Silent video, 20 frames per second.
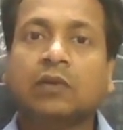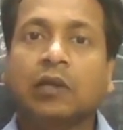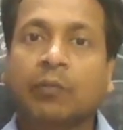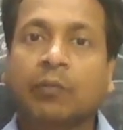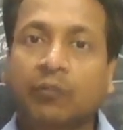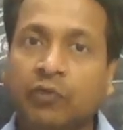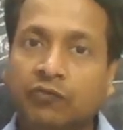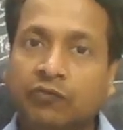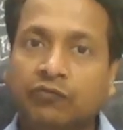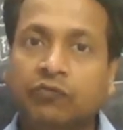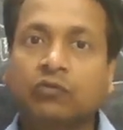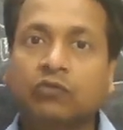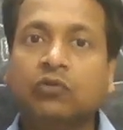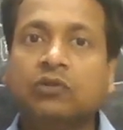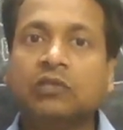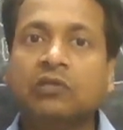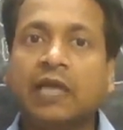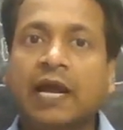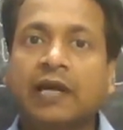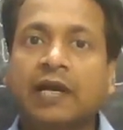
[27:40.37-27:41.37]

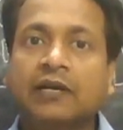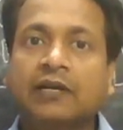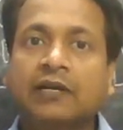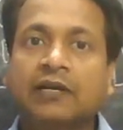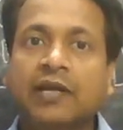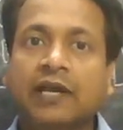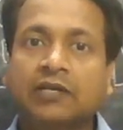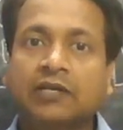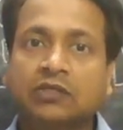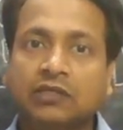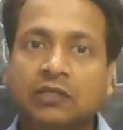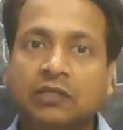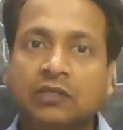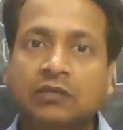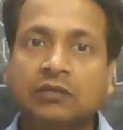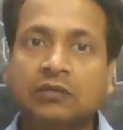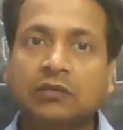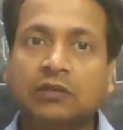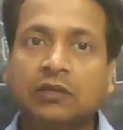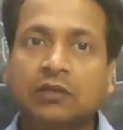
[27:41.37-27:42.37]
Before that
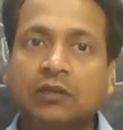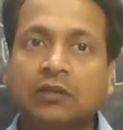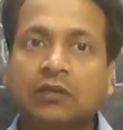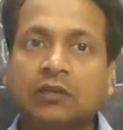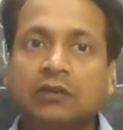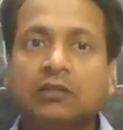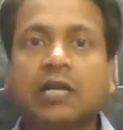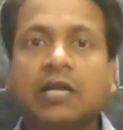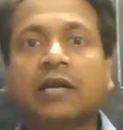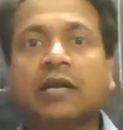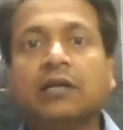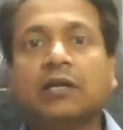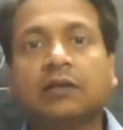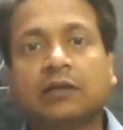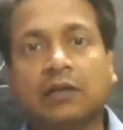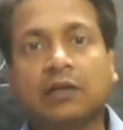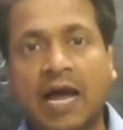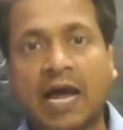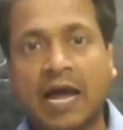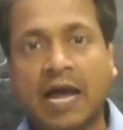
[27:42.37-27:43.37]
reaction, that
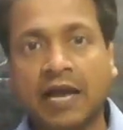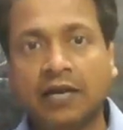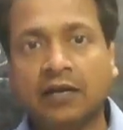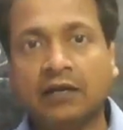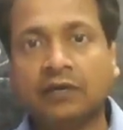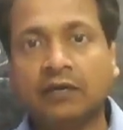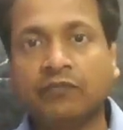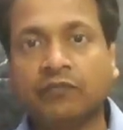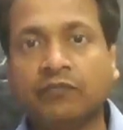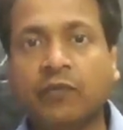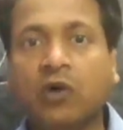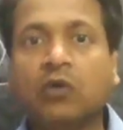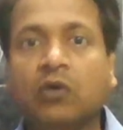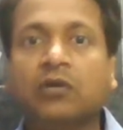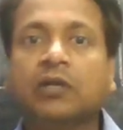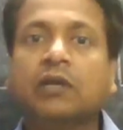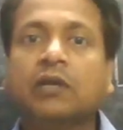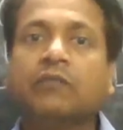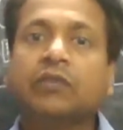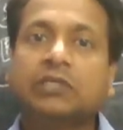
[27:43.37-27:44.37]
iron
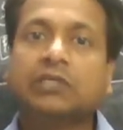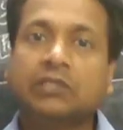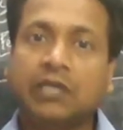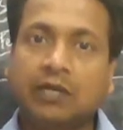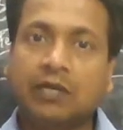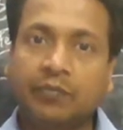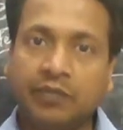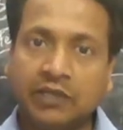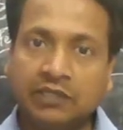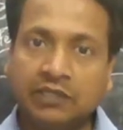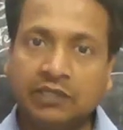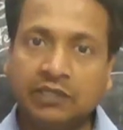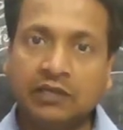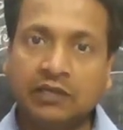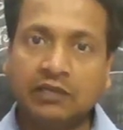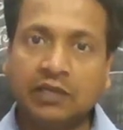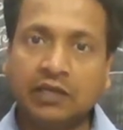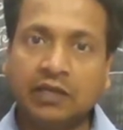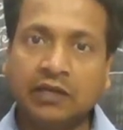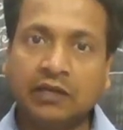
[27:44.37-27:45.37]
powder which are
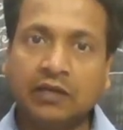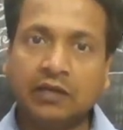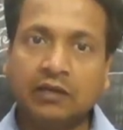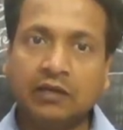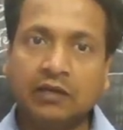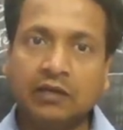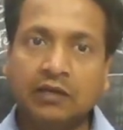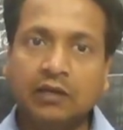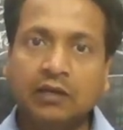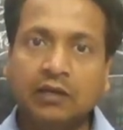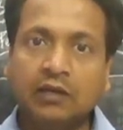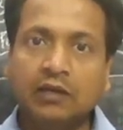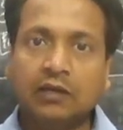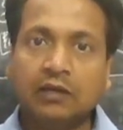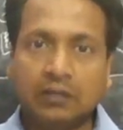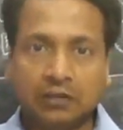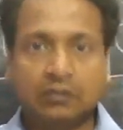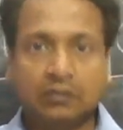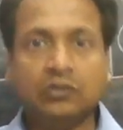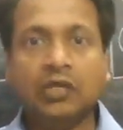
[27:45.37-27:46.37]
present there,
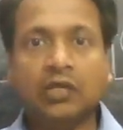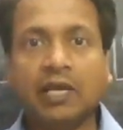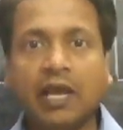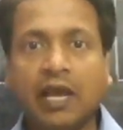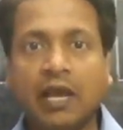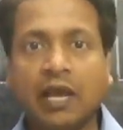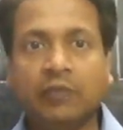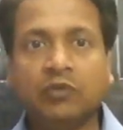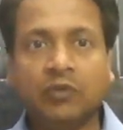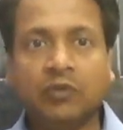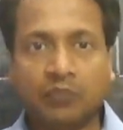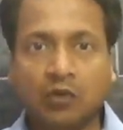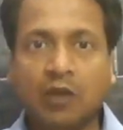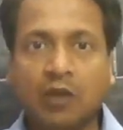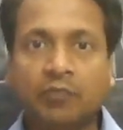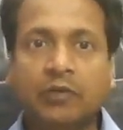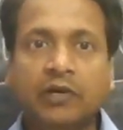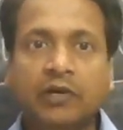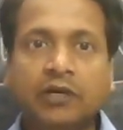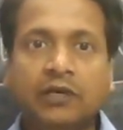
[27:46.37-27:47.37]
they have the
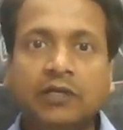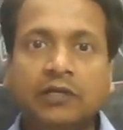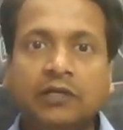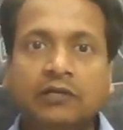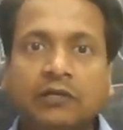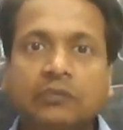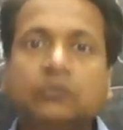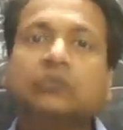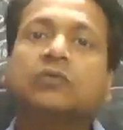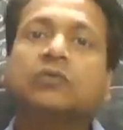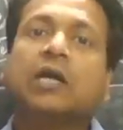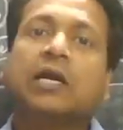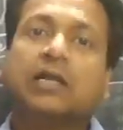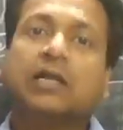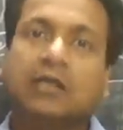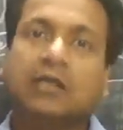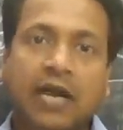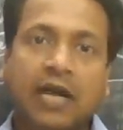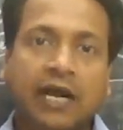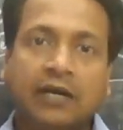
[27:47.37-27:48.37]
properties to
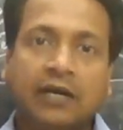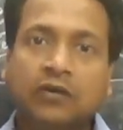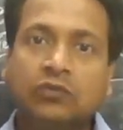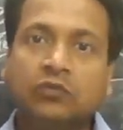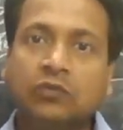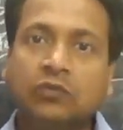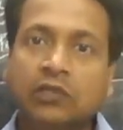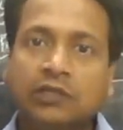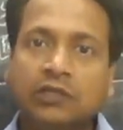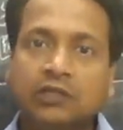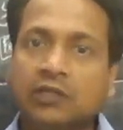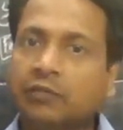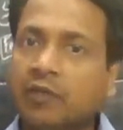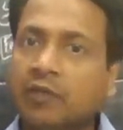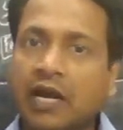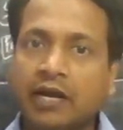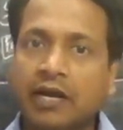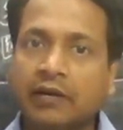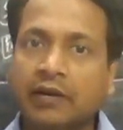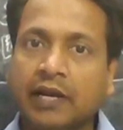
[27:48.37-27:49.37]
attract towards the
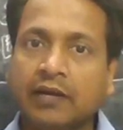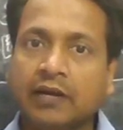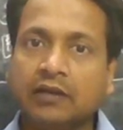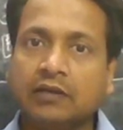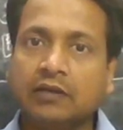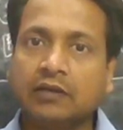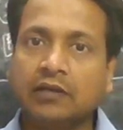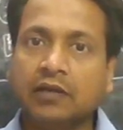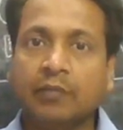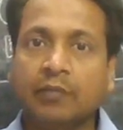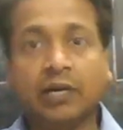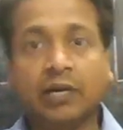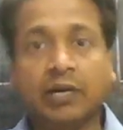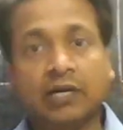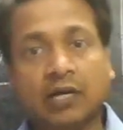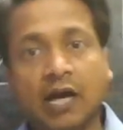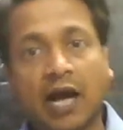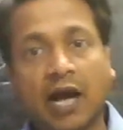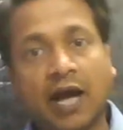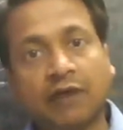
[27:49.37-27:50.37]
magnet.
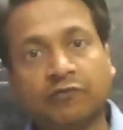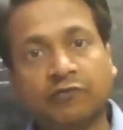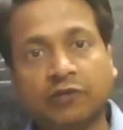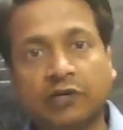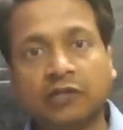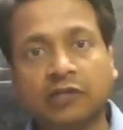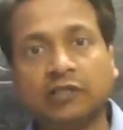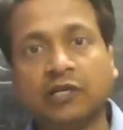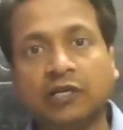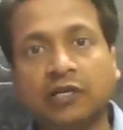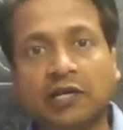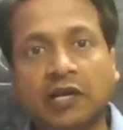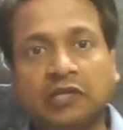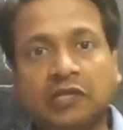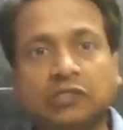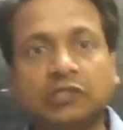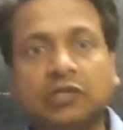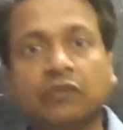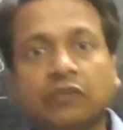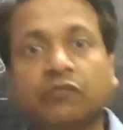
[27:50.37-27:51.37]
But after the
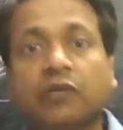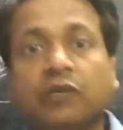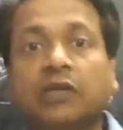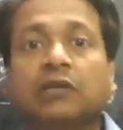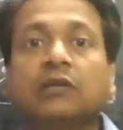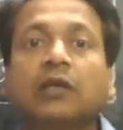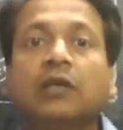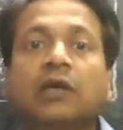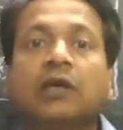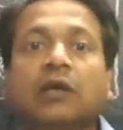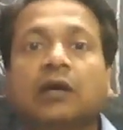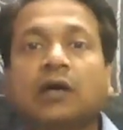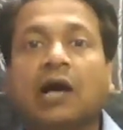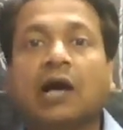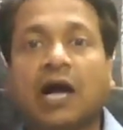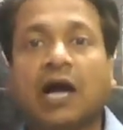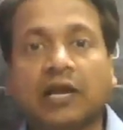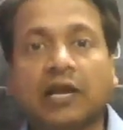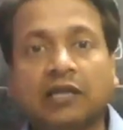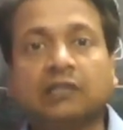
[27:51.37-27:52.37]
reaction, when
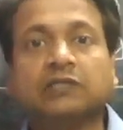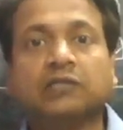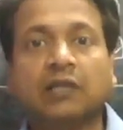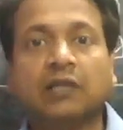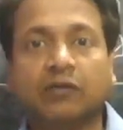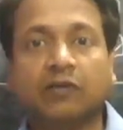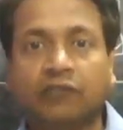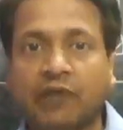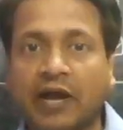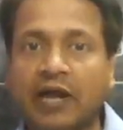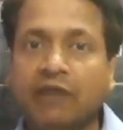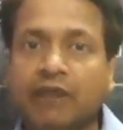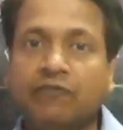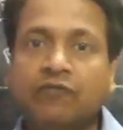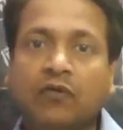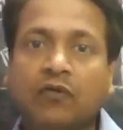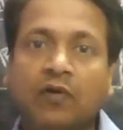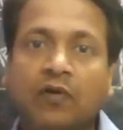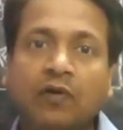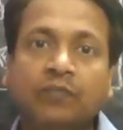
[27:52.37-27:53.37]
iron sulfide
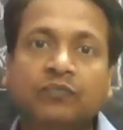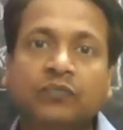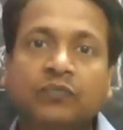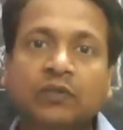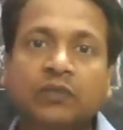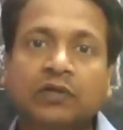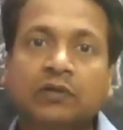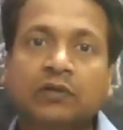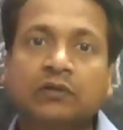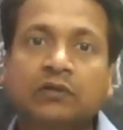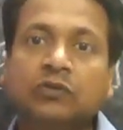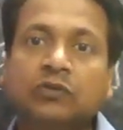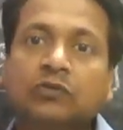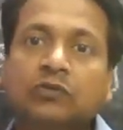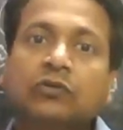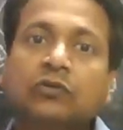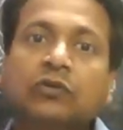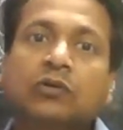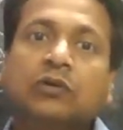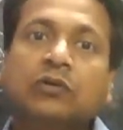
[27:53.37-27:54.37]
form,
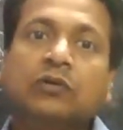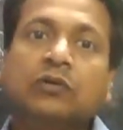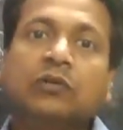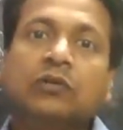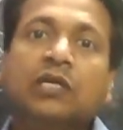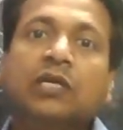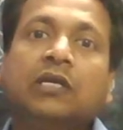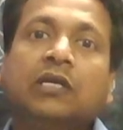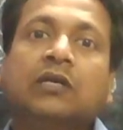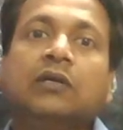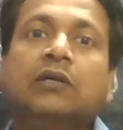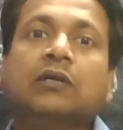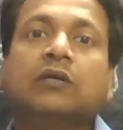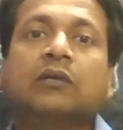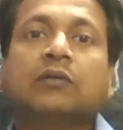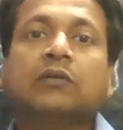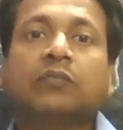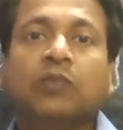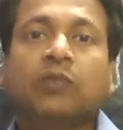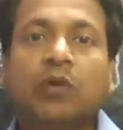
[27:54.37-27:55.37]
so their
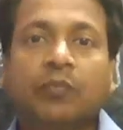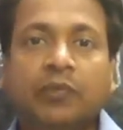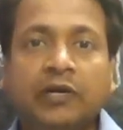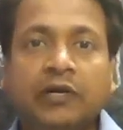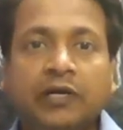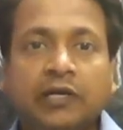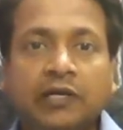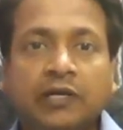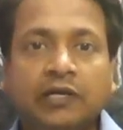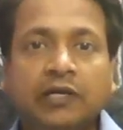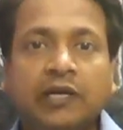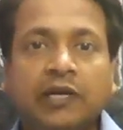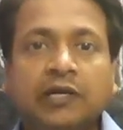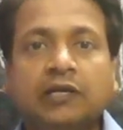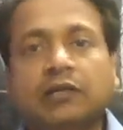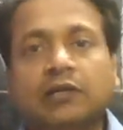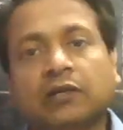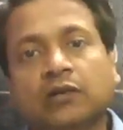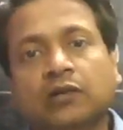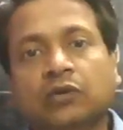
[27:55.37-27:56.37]
property
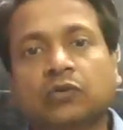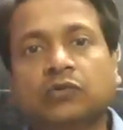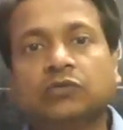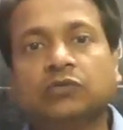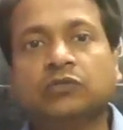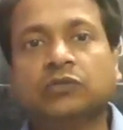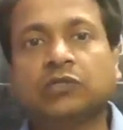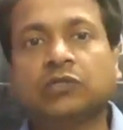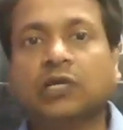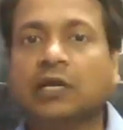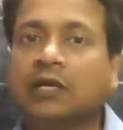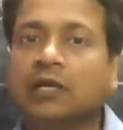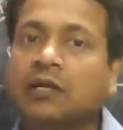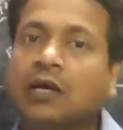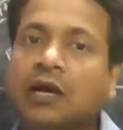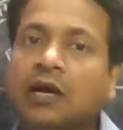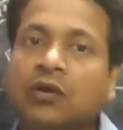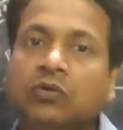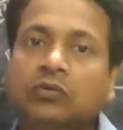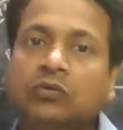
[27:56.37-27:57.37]
get loosed.
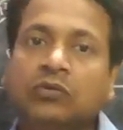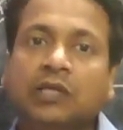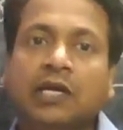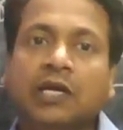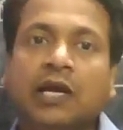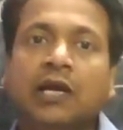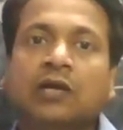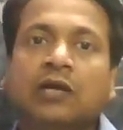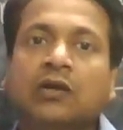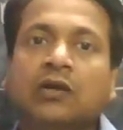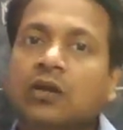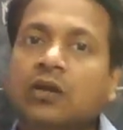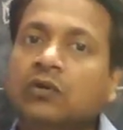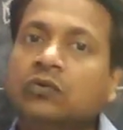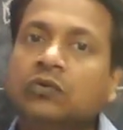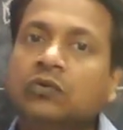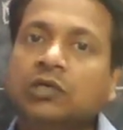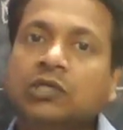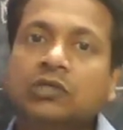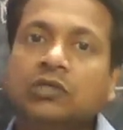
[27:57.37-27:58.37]
Now they are not
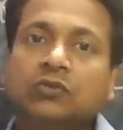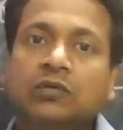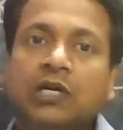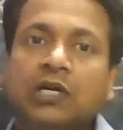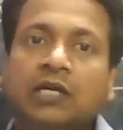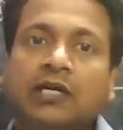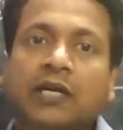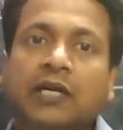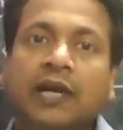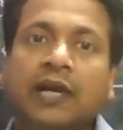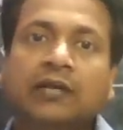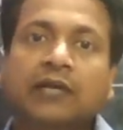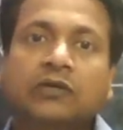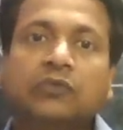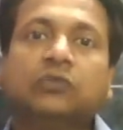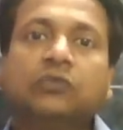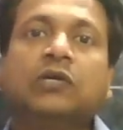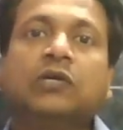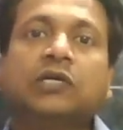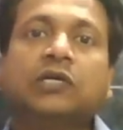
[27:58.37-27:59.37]
going to attract
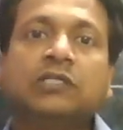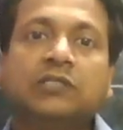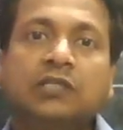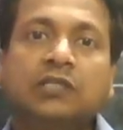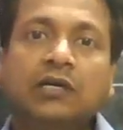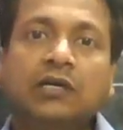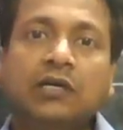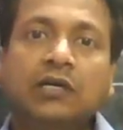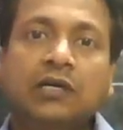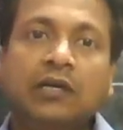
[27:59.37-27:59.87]
towards the